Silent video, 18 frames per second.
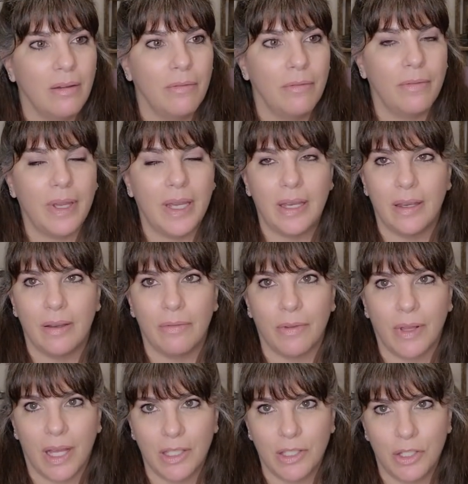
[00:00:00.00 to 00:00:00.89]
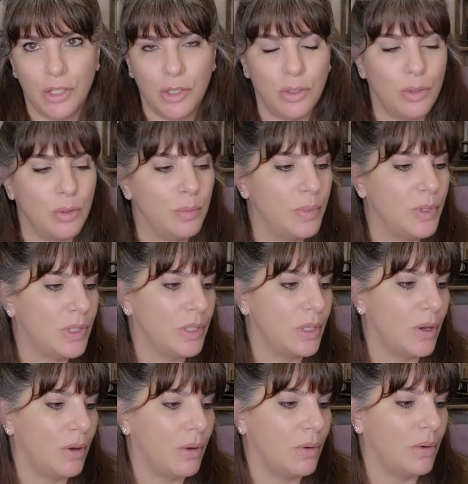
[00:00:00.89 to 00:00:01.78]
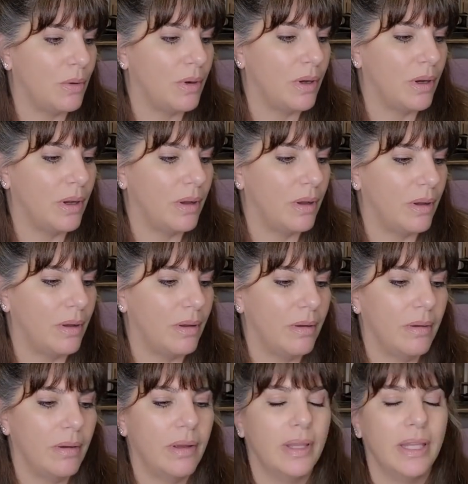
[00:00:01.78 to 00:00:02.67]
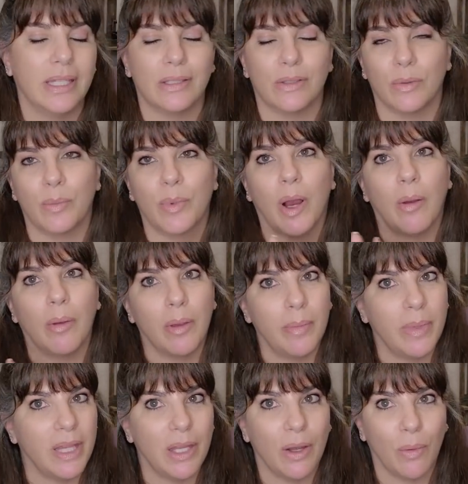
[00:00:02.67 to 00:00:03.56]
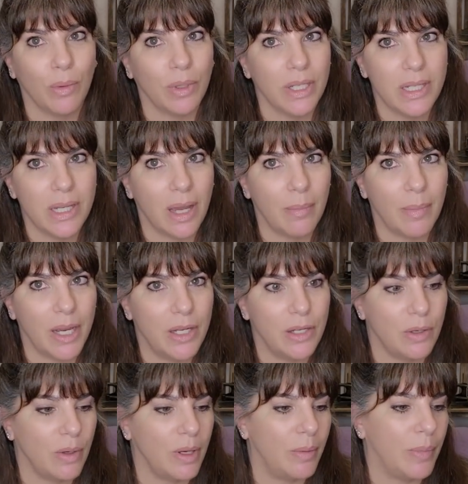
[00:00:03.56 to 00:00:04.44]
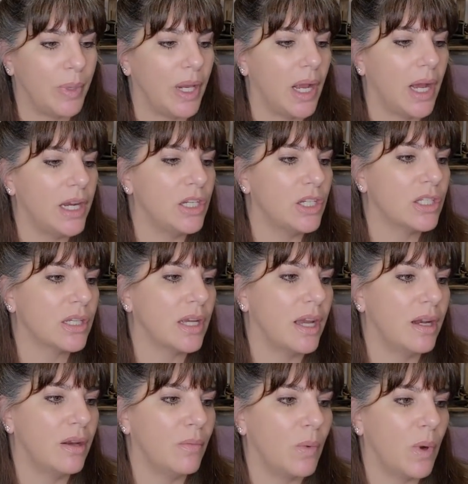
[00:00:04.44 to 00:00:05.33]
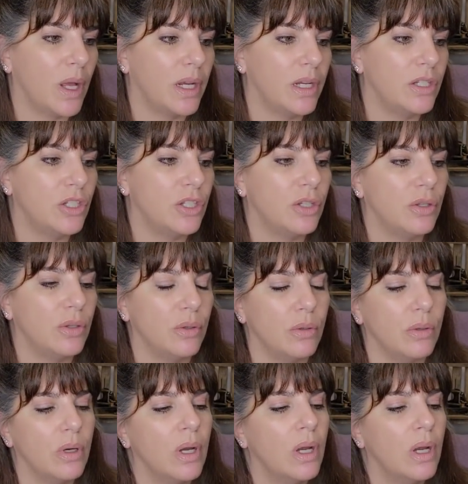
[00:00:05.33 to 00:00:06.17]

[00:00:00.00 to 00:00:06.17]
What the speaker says: Flosstube, so this will probably be the only time I do it, but I just kind of wanted to